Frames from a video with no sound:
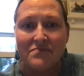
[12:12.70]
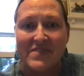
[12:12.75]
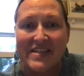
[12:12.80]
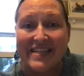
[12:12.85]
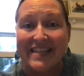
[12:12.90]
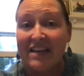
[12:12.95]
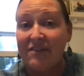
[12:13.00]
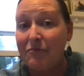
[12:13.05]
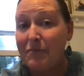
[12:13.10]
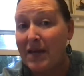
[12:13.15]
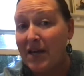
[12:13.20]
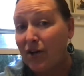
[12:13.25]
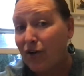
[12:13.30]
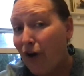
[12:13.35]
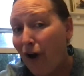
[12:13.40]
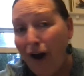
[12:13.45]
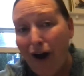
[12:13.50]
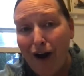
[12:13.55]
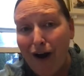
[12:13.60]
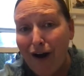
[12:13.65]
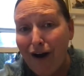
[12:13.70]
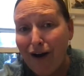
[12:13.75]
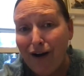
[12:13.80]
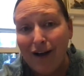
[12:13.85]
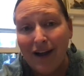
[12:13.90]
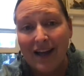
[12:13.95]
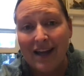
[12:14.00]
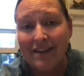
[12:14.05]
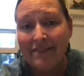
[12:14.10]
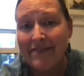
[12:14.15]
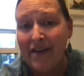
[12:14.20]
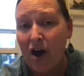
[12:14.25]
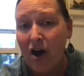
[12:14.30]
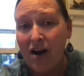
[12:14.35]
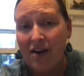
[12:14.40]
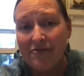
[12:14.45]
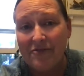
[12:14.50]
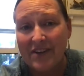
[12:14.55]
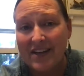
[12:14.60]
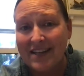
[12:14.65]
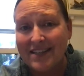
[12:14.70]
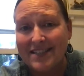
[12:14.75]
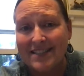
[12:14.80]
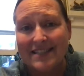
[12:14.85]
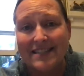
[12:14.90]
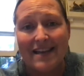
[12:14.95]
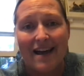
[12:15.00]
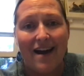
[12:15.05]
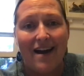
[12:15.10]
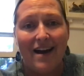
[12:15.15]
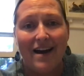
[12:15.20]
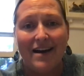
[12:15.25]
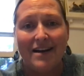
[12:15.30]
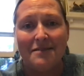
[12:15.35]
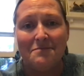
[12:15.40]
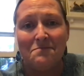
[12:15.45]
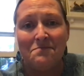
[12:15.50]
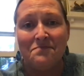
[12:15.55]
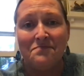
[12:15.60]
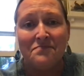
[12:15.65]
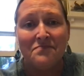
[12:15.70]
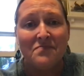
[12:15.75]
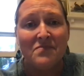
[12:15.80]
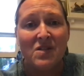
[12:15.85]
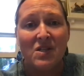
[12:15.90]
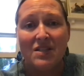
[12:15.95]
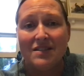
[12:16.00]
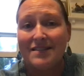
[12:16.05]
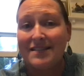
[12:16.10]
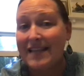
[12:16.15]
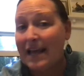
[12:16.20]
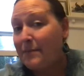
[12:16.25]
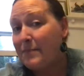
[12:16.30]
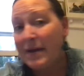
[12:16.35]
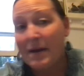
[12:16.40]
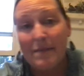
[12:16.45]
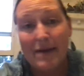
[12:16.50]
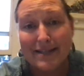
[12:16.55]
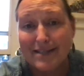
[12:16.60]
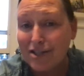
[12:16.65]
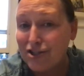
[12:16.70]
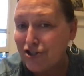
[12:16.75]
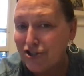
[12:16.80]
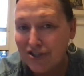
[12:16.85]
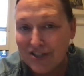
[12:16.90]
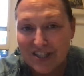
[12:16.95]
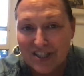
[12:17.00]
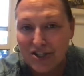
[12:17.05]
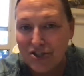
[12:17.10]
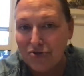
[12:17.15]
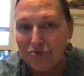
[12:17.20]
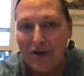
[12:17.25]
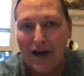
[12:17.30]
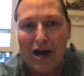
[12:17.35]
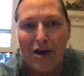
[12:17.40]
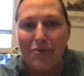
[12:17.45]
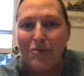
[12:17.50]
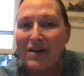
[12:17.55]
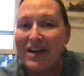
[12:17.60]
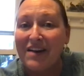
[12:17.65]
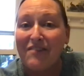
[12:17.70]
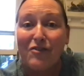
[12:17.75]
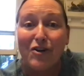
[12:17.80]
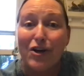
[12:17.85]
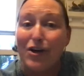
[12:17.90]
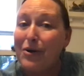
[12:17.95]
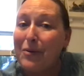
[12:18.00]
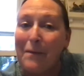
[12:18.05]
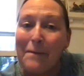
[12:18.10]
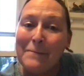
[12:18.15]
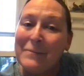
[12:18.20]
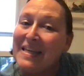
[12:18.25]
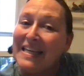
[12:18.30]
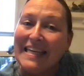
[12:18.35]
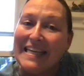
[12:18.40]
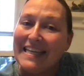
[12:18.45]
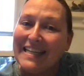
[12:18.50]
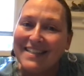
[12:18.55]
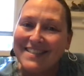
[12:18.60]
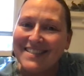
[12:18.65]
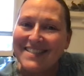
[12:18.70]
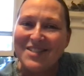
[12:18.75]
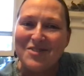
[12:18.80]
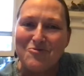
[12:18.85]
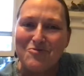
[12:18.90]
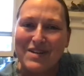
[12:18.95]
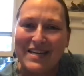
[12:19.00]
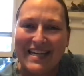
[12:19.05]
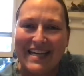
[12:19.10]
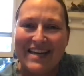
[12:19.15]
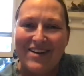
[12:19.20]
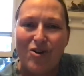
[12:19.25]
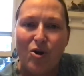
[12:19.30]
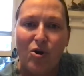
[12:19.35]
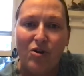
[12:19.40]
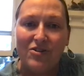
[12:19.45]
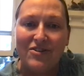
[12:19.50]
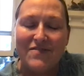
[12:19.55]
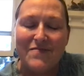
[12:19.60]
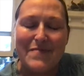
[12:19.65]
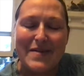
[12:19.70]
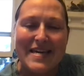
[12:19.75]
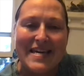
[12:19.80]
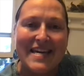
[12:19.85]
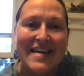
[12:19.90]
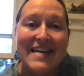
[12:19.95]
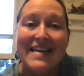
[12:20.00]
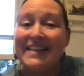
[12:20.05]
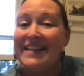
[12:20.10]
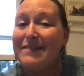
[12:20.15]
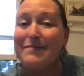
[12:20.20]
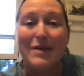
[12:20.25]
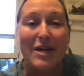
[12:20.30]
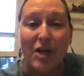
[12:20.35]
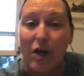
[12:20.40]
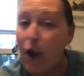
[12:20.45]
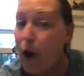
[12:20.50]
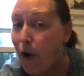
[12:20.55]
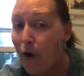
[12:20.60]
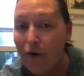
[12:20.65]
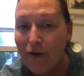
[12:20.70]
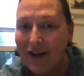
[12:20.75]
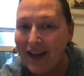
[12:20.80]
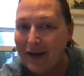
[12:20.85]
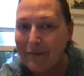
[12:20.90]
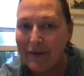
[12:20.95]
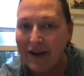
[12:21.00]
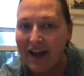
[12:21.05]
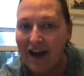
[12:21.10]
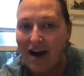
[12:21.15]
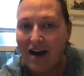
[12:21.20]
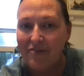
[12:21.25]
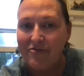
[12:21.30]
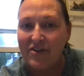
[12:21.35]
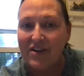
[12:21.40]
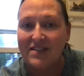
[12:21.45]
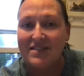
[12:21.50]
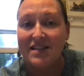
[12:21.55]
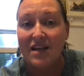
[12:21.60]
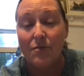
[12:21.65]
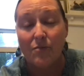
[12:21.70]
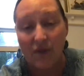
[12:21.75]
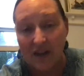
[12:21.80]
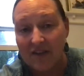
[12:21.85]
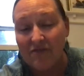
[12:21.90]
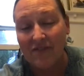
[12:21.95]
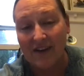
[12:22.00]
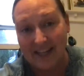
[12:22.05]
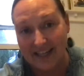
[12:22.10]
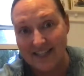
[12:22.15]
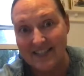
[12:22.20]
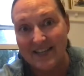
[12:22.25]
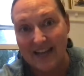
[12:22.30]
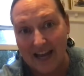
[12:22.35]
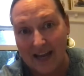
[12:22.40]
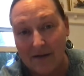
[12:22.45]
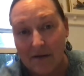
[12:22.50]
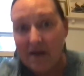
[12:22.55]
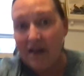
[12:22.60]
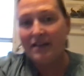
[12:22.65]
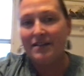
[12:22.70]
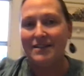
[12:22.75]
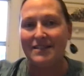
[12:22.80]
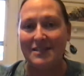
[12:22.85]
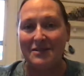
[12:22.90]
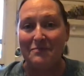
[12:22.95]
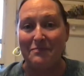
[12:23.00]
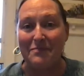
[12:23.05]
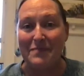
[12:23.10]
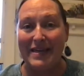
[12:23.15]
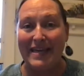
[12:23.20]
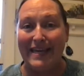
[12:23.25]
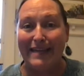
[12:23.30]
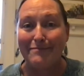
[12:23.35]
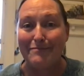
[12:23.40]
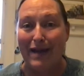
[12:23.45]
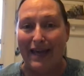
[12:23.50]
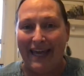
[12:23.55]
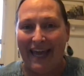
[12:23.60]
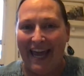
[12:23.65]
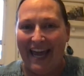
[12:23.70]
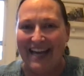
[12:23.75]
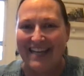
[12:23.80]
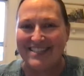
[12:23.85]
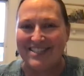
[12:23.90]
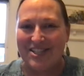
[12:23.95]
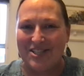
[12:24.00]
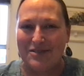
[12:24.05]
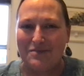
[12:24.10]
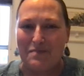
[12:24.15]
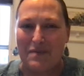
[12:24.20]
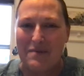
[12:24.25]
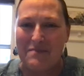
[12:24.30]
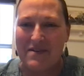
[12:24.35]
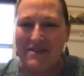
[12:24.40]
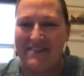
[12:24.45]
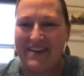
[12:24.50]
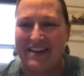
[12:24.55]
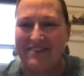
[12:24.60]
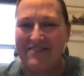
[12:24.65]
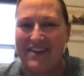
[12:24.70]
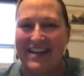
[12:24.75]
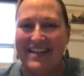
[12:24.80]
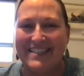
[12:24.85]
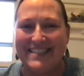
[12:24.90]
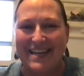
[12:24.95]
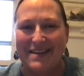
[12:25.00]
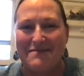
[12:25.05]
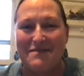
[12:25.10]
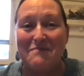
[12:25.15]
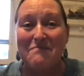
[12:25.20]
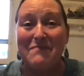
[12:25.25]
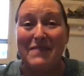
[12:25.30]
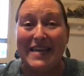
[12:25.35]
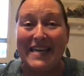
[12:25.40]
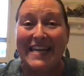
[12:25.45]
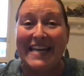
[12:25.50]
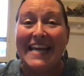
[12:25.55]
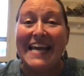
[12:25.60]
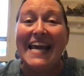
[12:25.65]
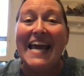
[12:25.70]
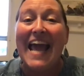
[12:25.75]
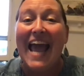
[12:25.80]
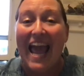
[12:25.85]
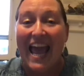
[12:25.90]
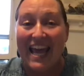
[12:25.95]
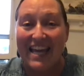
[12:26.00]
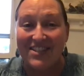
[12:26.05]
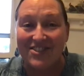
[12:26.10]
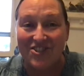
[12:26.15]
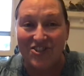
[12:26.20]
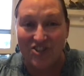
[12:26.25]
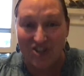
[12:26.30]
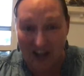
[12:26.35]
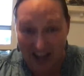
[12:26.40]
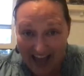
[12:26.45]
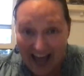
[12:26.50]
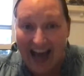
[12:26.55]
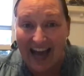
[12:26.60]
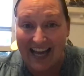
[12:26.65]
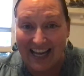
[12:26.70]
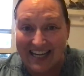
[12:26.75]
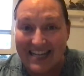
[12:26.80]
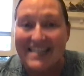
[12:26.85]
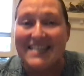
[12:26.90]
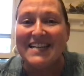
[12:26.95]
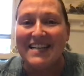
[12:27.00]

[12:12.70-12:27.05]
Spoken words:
give me a call in the office, send me a message in D2L, whatever means you want to get a hold of me. Leave me a note in my office and we can find a time to meet. My cat just bit me. We can find a time to meet and chat